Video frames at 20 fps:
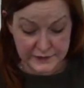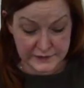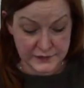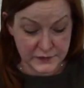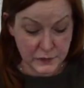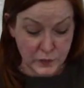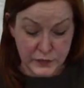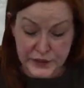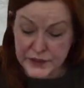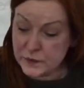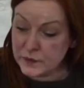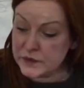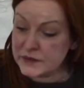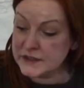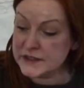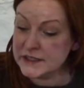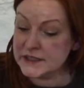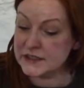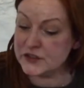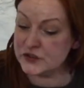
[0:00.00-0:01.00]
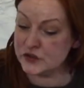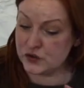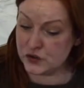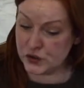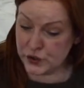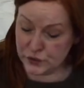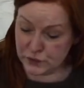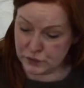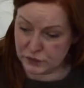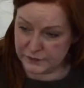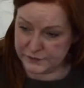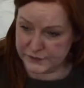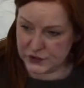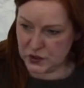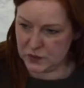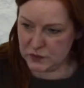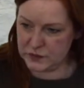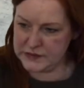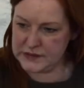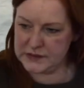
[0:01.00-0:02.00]
we will need 2 of
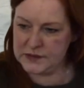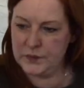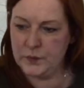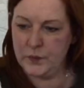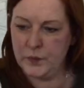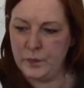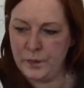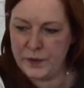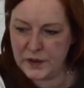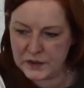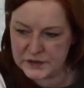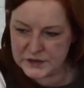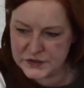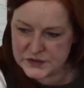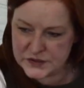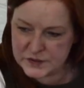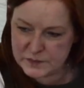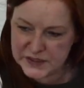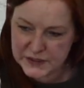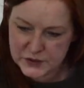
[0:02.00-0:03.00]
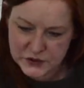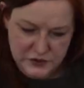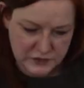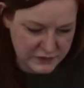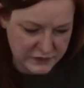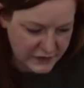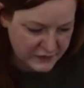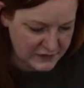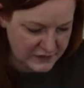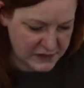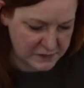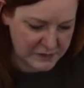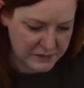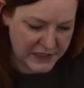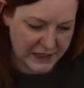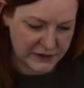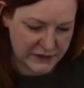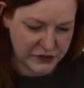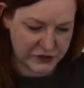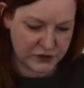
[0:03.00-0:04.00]
those, but to make sure that they
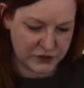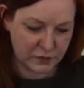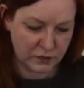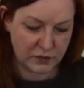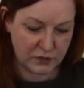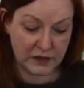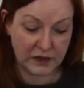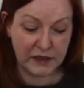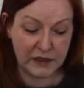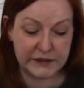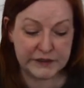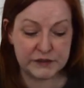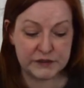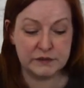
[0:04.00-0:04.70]
match, what I'll do